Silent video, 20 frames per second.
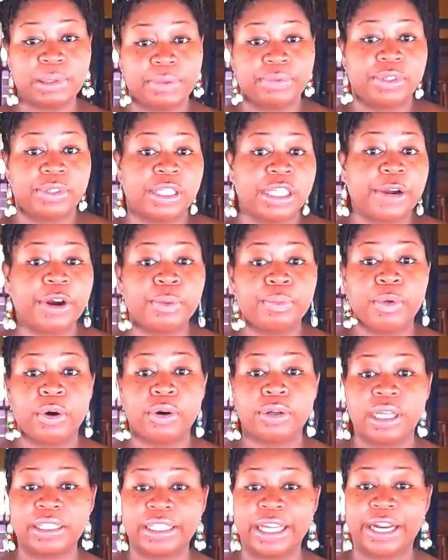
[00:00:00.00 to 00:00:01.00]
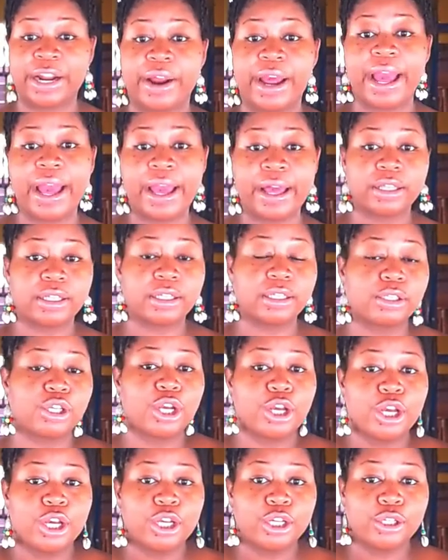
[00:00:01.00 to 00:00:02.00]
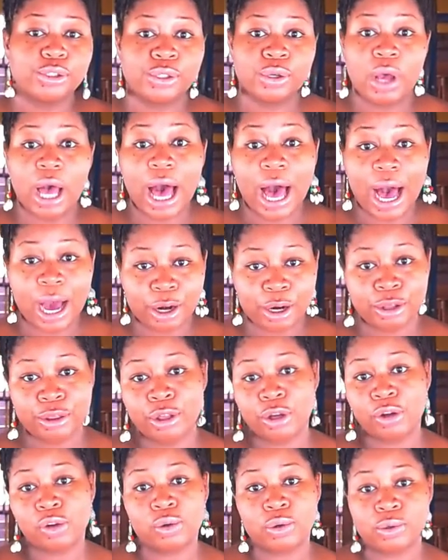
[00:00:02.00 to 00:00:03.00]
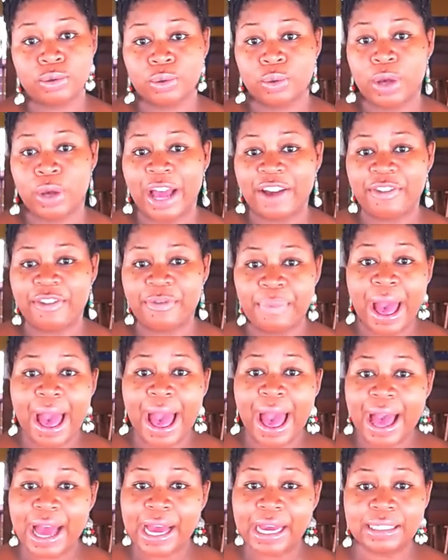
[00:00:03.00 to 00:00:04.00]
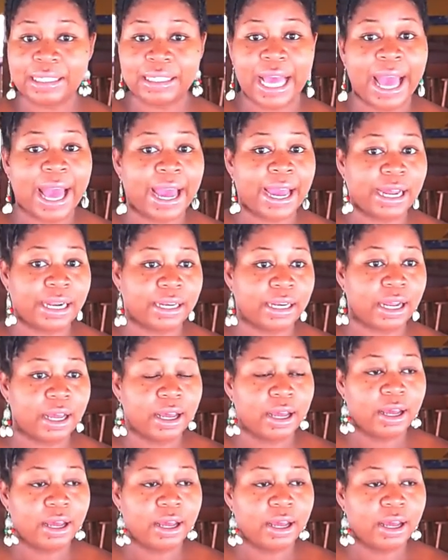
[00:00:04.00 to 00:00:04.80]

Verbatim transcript: of ceremonies that are held to honor those who have passed and